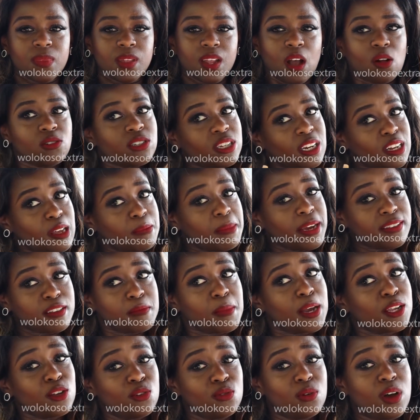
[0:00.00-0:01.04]
I'll tell them my
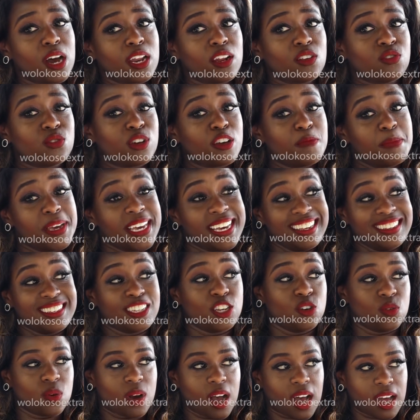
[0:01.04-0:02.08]
Simanyi Luganda, so give me
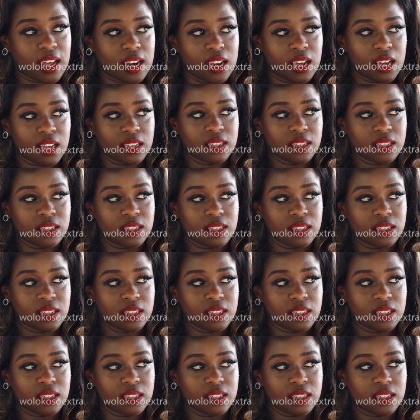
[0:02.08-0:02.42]
easy Luganda.